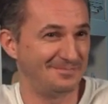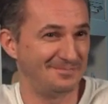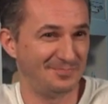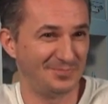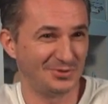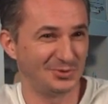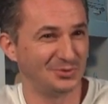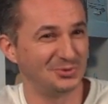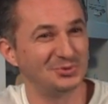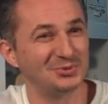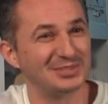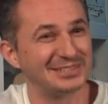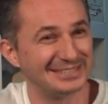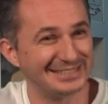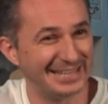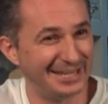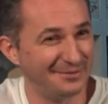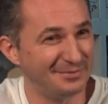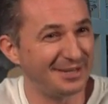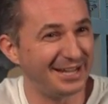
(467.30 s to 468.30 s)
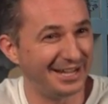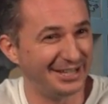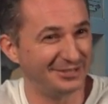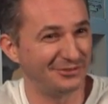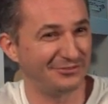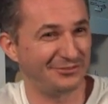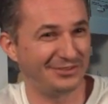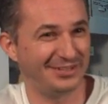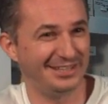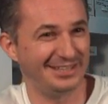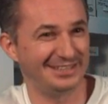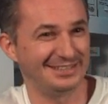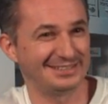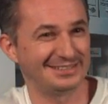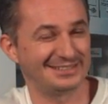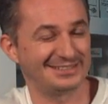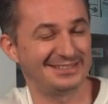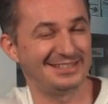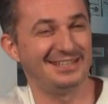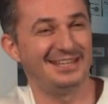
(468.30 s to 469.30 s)
who do the same kind of
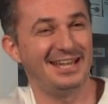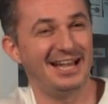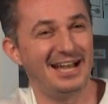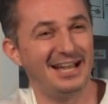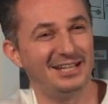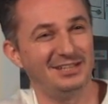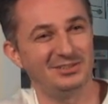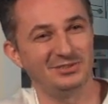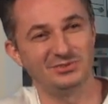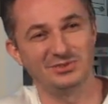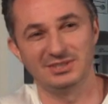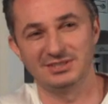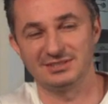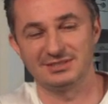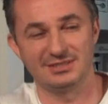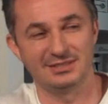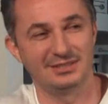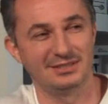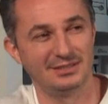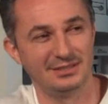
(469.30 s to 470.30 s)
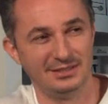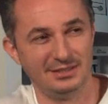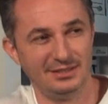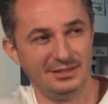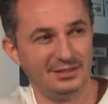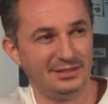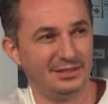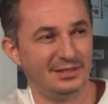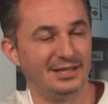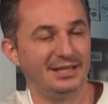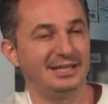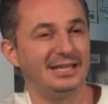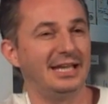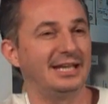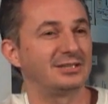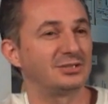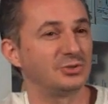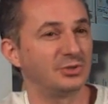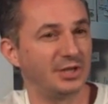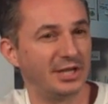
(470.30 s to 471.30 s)
things I do. There's a
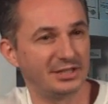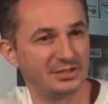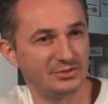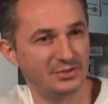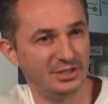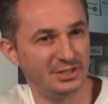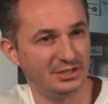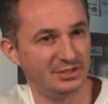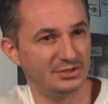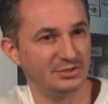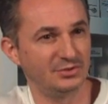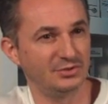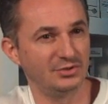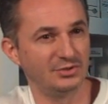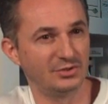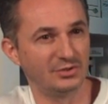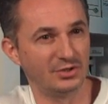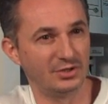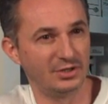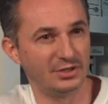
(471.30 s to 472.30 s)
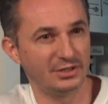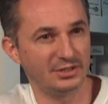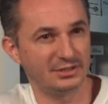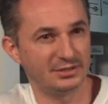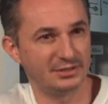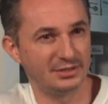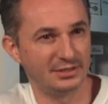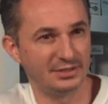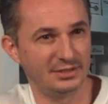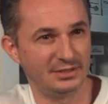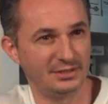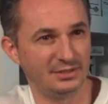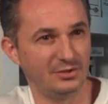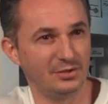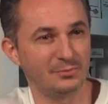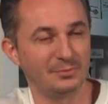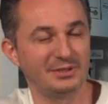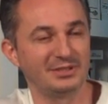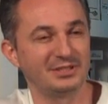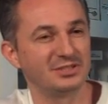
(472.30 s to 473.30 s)
get-together here in New York, the
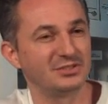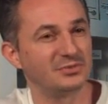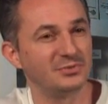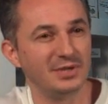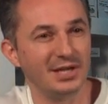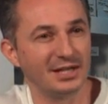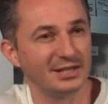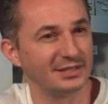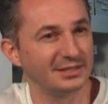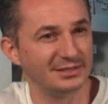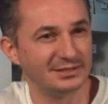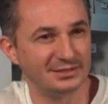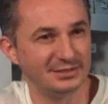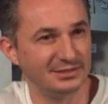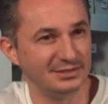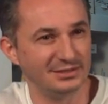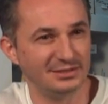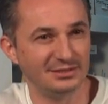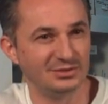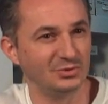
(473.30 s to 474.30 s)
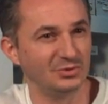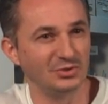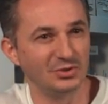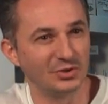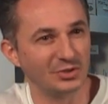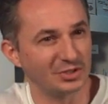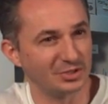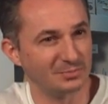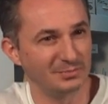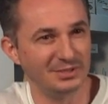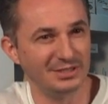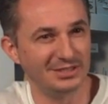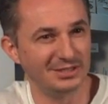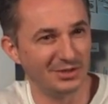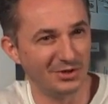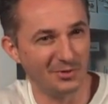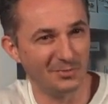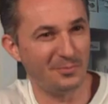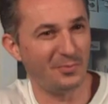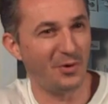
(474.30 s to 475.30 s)
Augmented Reality New York
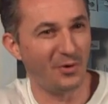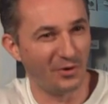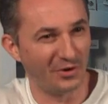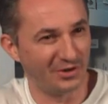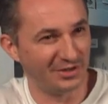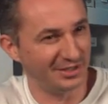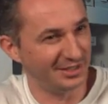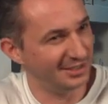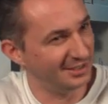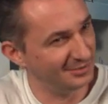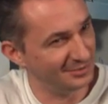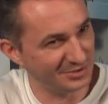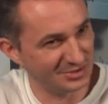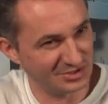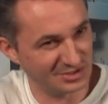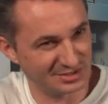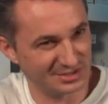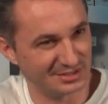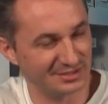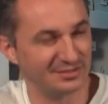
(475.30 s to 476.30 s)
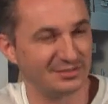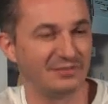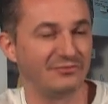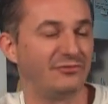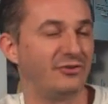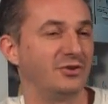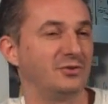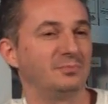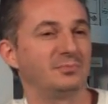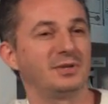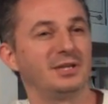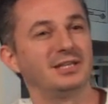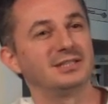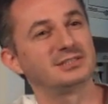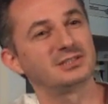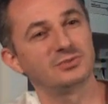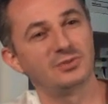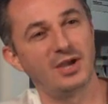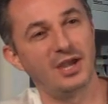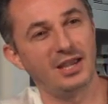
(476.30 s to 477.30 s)
Meetup, Arnie, which is a fun place
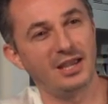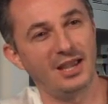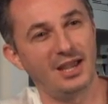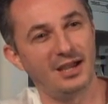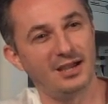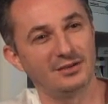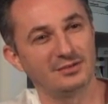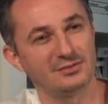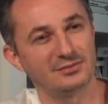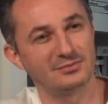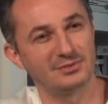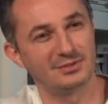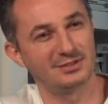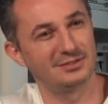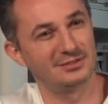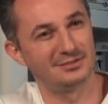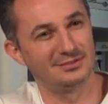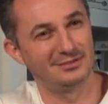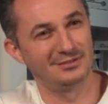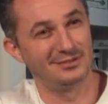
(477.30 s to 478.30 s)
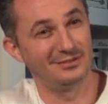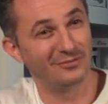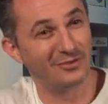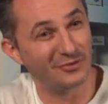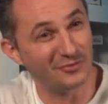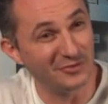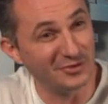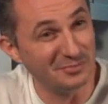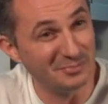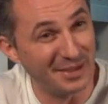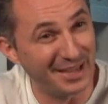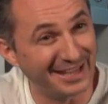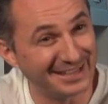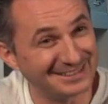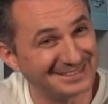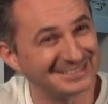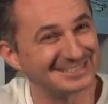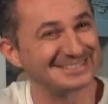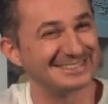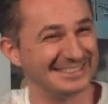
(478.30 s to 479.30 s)
to hang out, where we met.
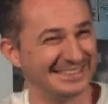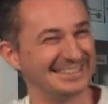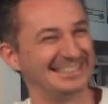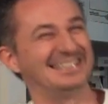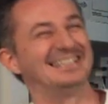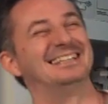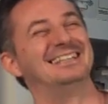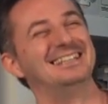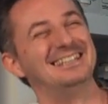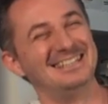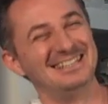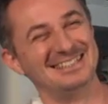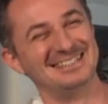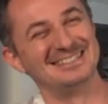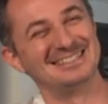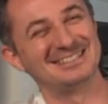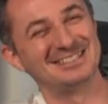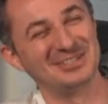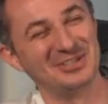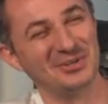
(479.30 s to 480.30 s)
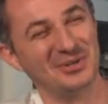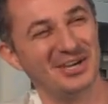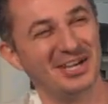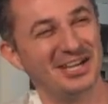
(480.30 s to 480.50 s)
So